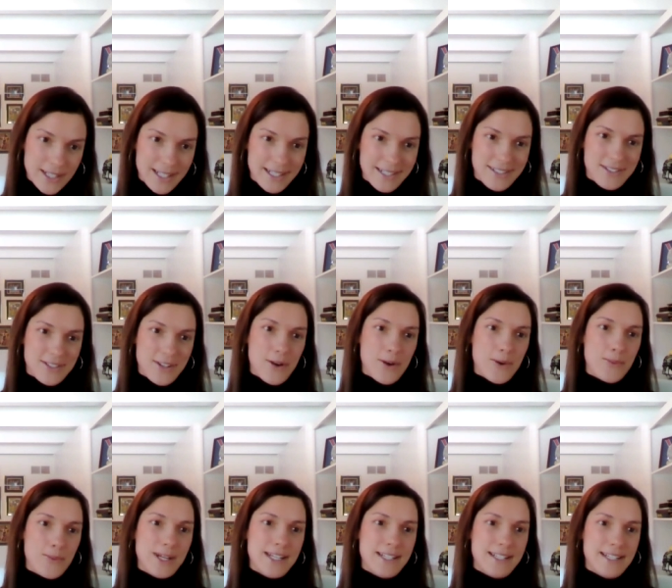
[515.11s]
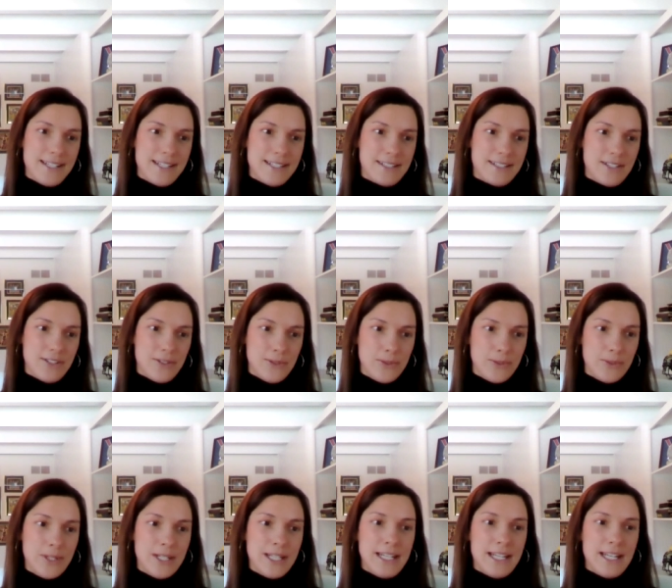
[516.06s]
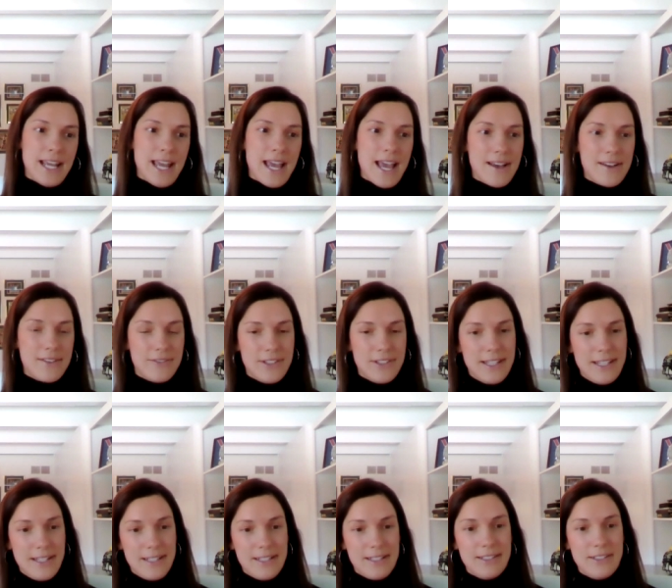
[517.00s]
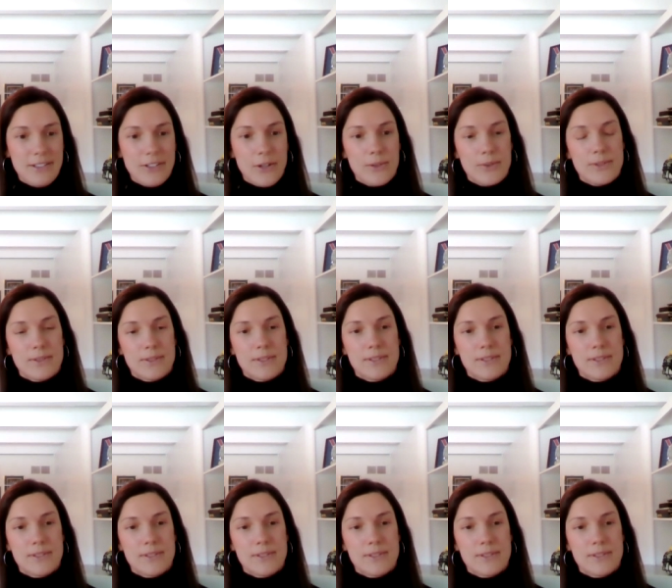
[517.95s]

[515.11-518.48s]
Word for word: And so we need to have it, you know,